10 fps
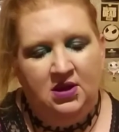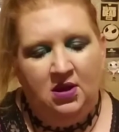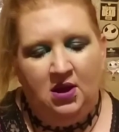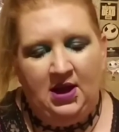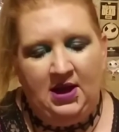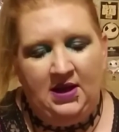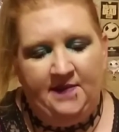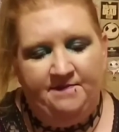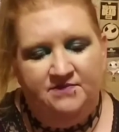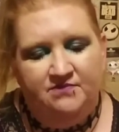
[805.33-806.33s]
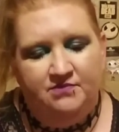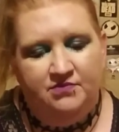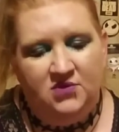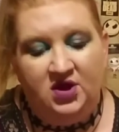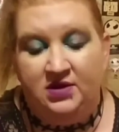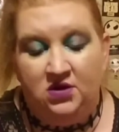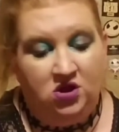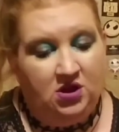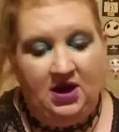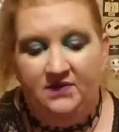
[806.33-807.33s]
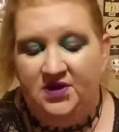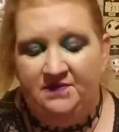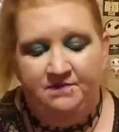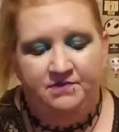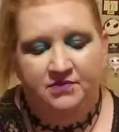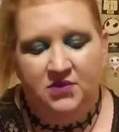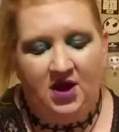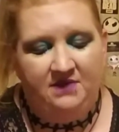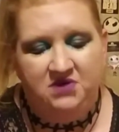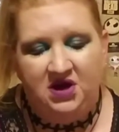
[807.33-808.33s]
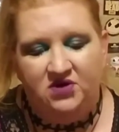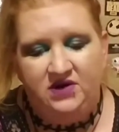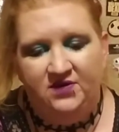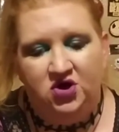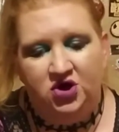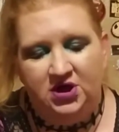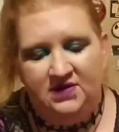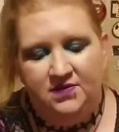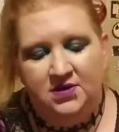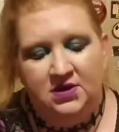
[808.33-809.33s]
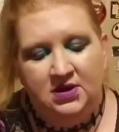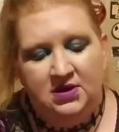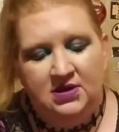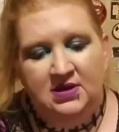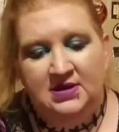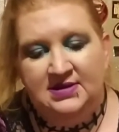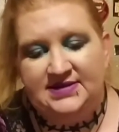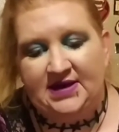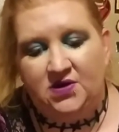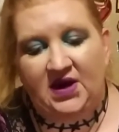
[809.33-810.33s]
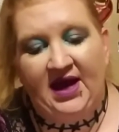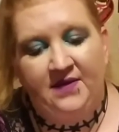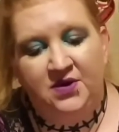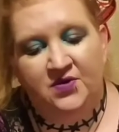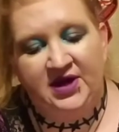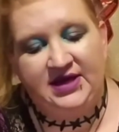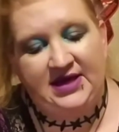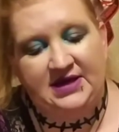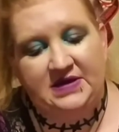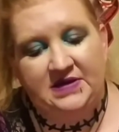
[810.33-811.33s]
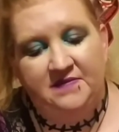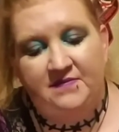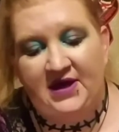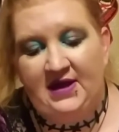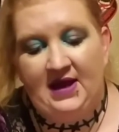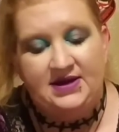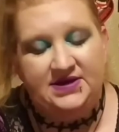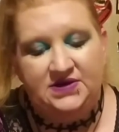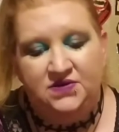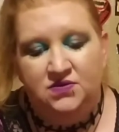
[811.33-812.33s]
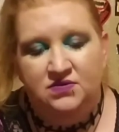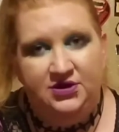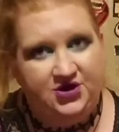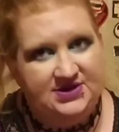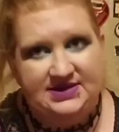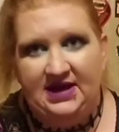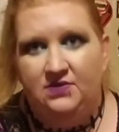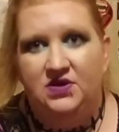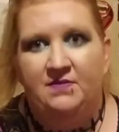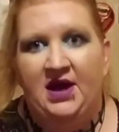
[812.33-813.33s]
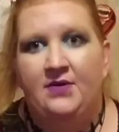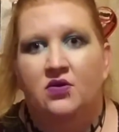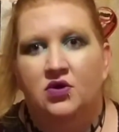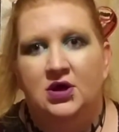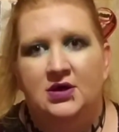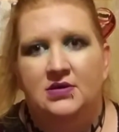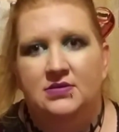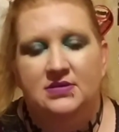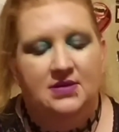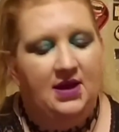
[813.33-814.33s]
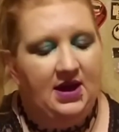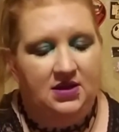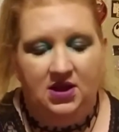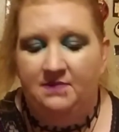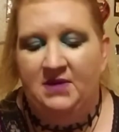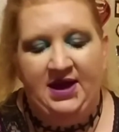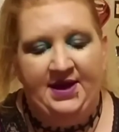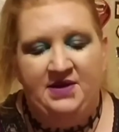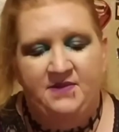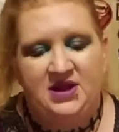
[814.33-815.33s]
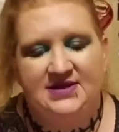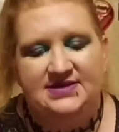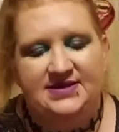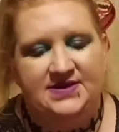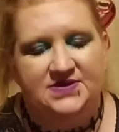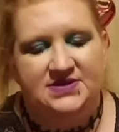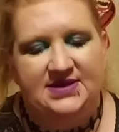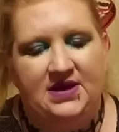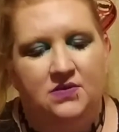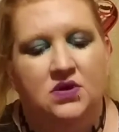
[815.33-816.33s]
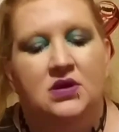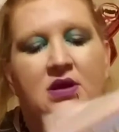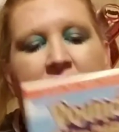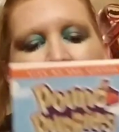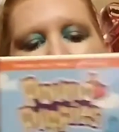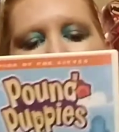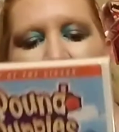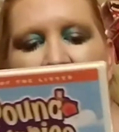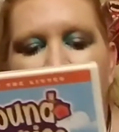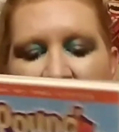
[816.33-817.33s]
Um, and a lot of them I've never even heard of. So I have no idea, but I do, just like with my horror, I love my animateds too. So uh, I found